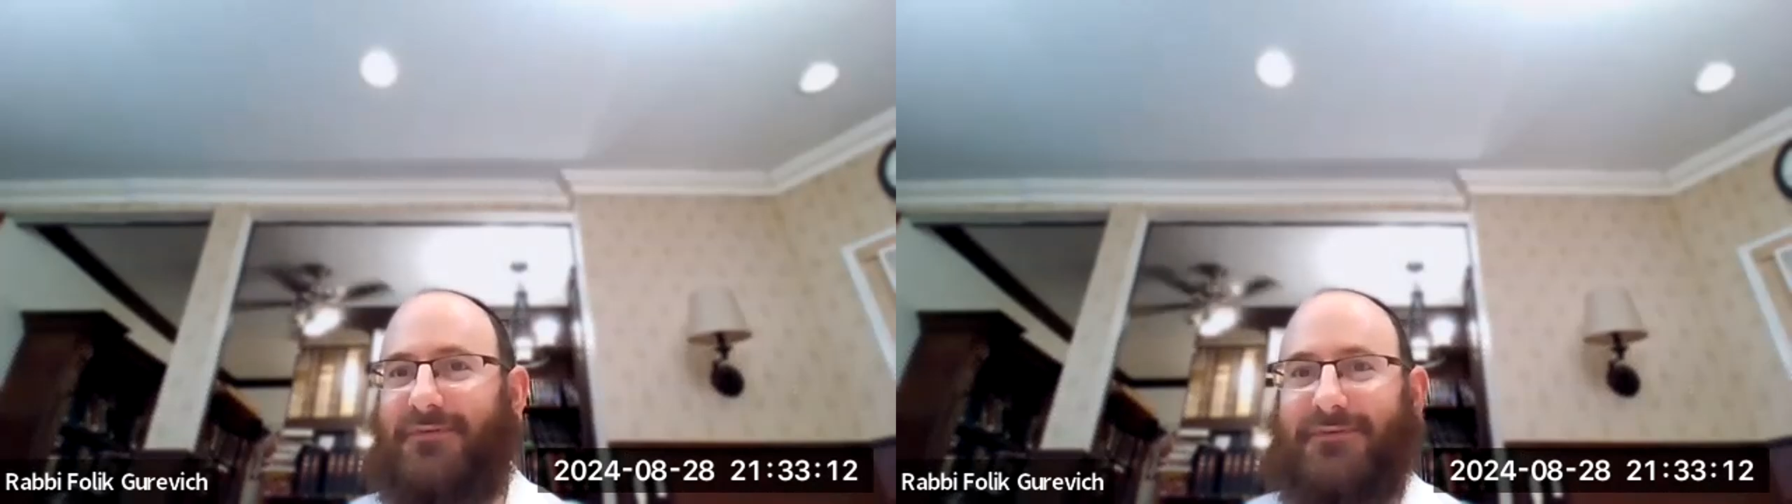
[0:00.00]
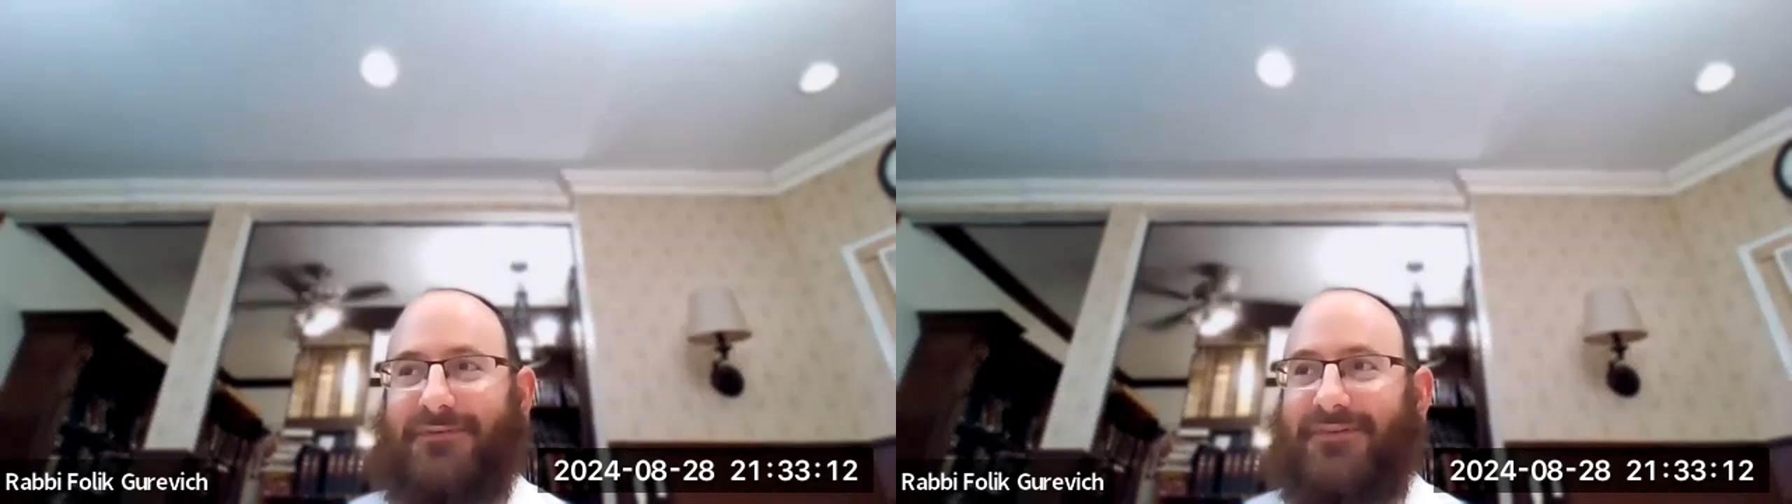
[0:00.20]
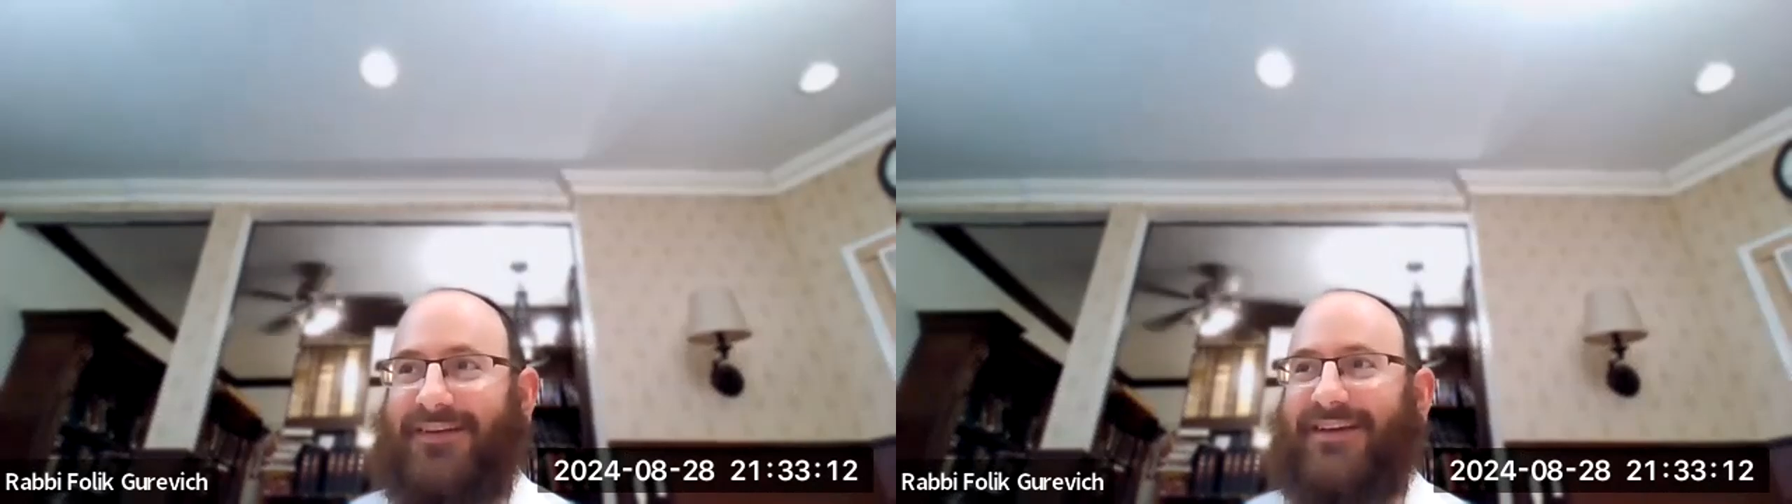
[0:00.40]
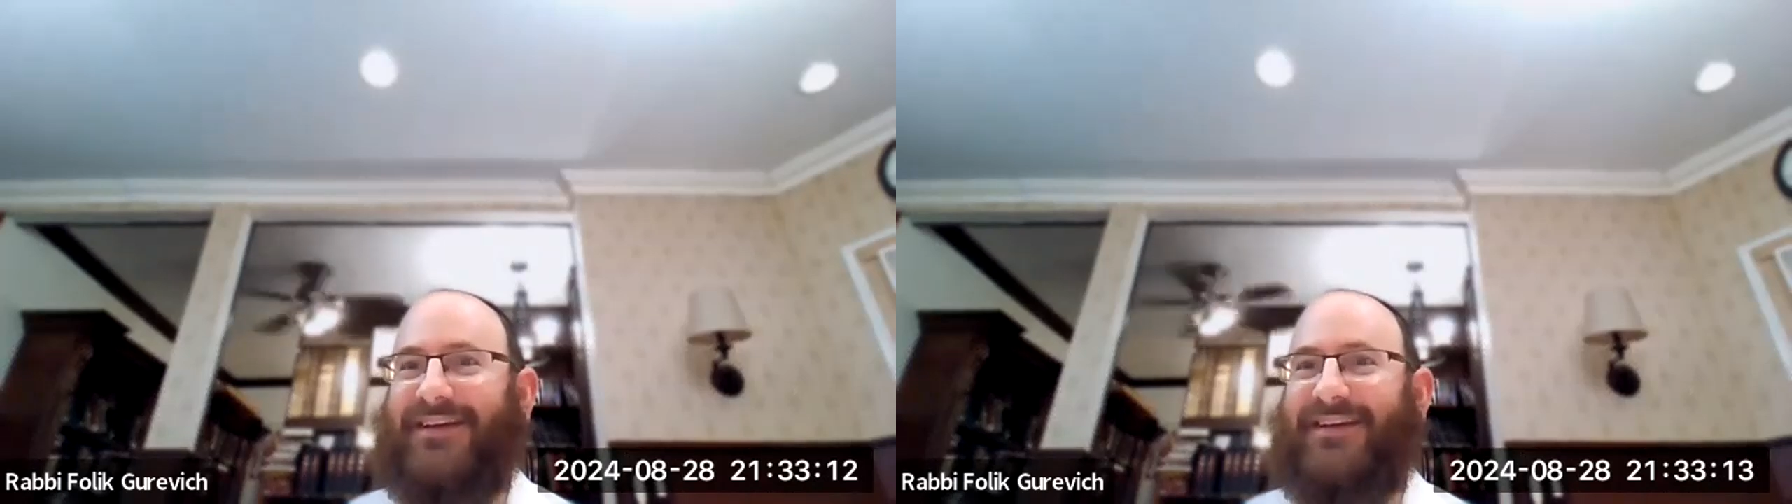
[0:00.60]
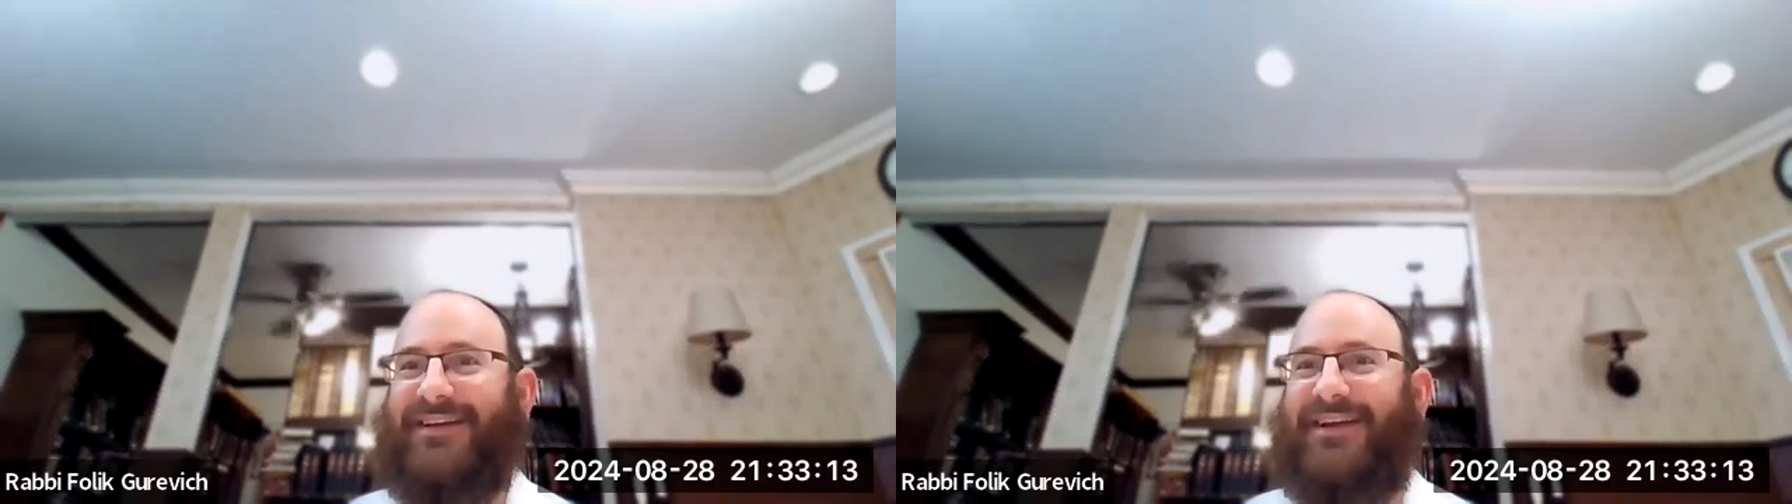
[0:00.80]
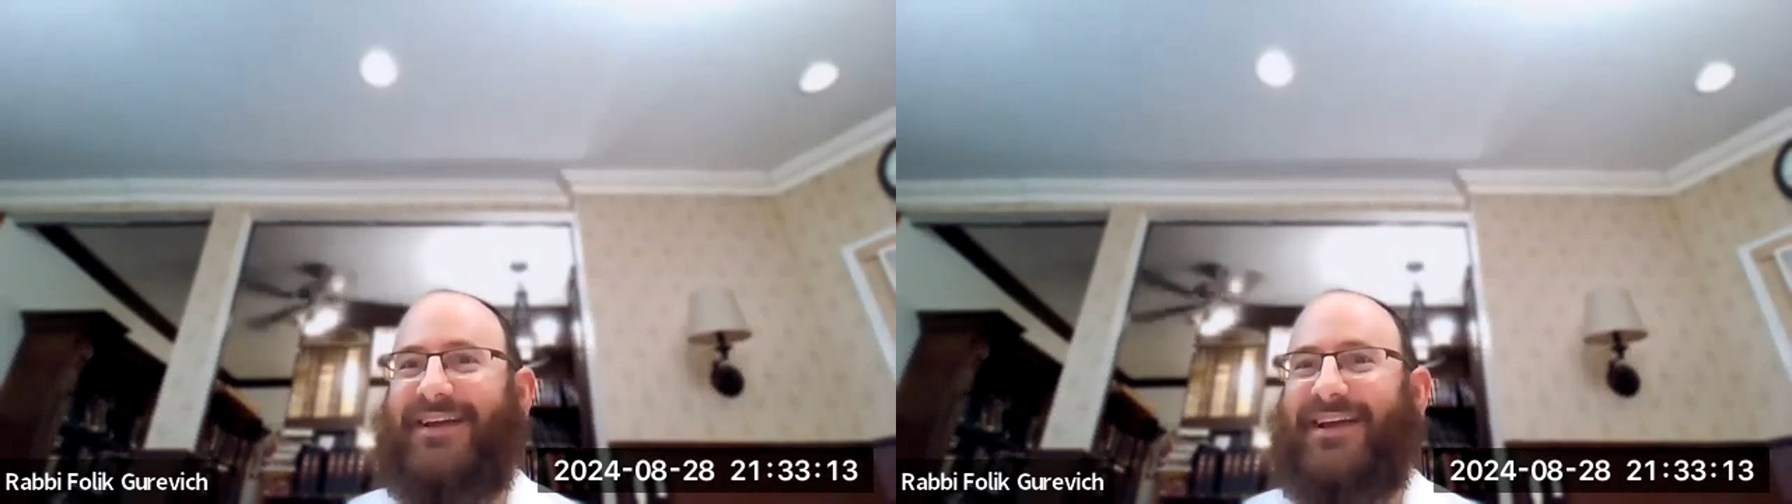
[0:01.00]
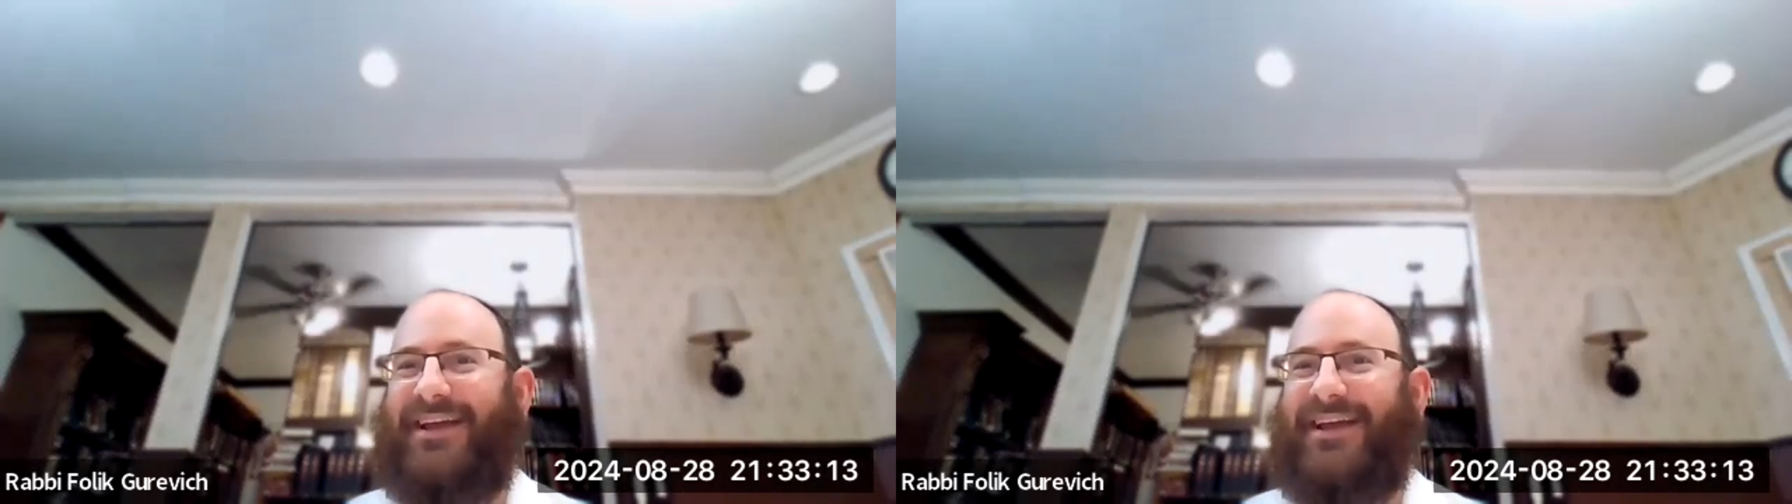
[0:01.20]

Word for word: What's prerequisite?